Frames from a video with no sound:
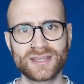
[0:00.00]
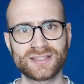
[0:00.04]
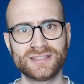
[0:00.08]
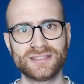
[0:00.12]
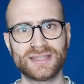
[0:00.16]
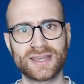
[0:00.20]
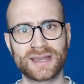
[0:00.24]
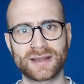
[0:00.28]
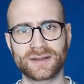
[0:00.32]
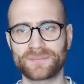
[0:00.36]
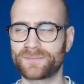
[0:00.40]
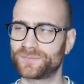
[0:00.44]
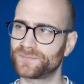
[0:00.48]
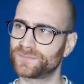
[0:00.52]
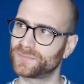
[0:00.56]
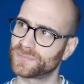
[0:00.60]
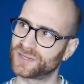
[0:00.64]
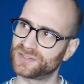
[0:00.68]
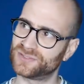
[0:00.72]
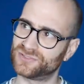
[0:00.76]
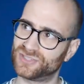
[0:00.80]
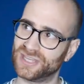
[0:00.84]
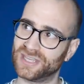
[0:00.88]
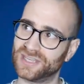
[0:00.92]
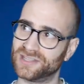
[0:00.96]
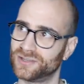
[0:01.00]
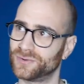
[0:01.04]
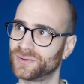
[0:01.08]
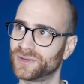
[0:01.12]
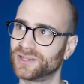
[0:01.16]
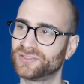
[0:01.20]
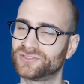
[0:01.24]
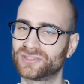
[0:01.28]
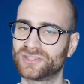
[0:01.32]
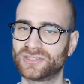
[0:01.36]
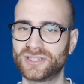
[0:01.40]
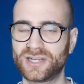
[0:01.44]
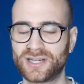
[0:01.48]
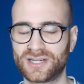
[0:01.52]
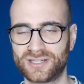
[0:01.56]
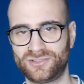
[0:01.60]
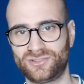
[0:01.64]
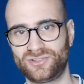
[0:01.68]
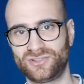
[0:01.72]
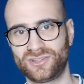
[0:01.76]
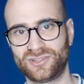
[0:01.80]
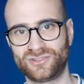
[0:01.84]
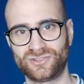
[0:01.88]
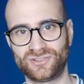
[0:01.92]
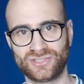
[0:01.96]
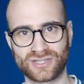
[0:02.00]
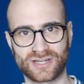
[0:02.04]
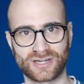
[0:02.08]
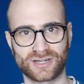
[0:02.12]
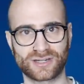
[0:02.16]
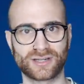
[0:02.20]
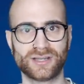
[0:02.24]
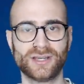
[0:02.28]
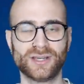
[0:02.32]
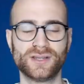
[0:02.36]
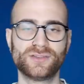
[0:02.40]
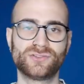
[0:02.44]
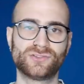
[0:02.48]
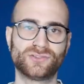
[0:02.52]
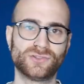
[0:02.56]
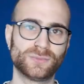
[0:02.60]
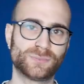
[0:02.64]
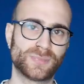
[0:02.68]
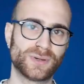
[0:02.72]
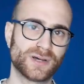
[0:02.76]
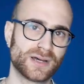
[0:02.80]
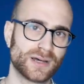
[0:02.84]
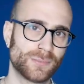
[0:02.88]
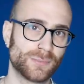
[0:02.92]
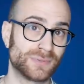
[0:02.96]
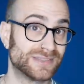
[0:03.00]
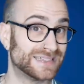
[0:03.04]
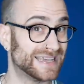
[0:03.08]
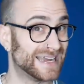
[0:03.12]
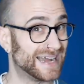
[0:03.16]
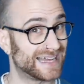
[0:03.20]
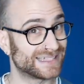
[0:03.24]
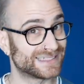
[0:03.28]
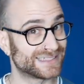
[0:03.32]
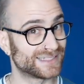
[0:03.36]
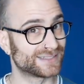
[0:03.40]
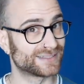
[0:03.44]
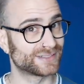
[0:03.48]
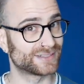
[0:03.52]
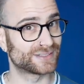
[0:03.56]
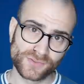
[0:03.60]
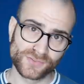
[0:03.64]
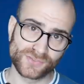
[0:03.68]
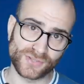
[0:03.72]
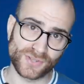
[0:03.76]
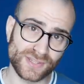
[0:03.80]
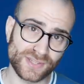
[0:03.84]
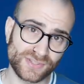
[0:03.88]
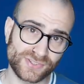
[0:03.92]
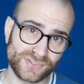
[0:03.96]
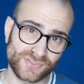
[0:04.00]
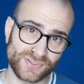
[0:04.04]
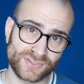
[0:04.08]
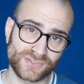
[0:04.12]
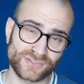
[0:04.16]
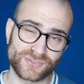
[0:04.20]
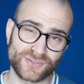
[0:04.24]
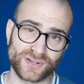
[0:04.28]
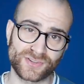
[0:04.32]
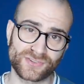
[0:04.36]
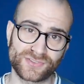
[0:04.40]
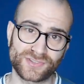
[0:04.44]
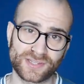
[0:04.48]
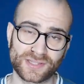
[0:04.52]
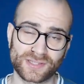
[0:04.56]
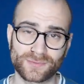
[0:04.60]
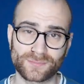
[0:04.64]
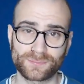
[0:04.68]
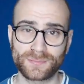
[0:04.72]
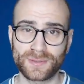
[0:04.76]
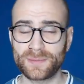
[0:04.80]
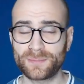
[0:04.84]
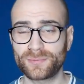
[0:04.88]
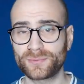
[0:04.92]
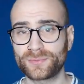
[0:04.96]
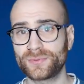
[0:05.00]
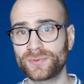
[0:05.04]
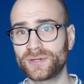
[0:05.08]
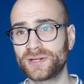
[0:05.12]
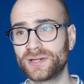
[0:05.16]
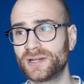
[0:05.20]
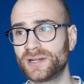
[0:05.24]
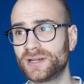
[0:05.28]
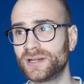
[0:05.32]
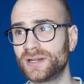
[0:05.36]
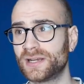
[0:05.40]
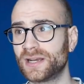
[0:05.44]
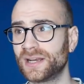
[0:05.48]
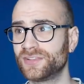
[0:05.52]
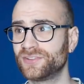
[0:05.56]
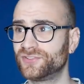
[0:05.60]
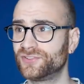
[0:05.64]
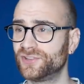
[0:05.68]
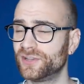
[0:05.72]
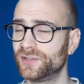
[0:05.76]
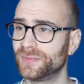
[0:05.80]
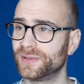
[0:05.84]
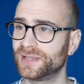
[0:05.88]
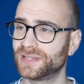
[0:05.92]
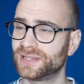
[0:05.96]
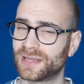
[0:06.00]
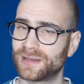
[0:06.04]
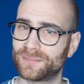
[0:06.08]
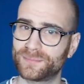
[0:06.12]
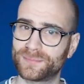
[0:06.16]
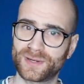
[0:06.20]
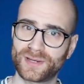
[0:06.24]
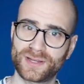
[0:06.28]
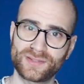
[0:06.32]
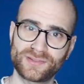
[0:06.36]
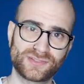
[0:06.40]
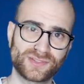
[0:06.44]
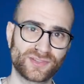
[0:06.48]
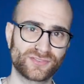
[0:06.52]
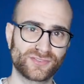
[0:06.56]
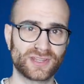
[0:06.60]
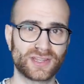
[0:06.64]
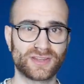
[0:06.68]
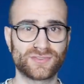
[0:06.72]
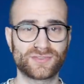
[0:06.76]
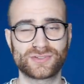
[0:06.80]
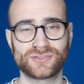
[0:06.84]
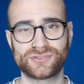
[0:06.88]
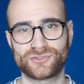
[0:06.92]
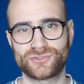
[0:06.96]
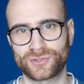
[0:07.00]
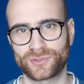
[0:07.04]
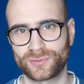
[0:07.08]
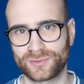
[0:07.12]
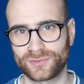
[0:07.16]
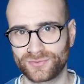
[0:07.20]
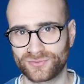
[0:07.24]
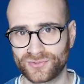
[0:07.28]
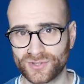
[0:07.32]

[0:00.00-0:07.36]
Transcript: yet continuing to nurture this young, superb talent. So this is interesting. People were assuming Lampard doesn't have control of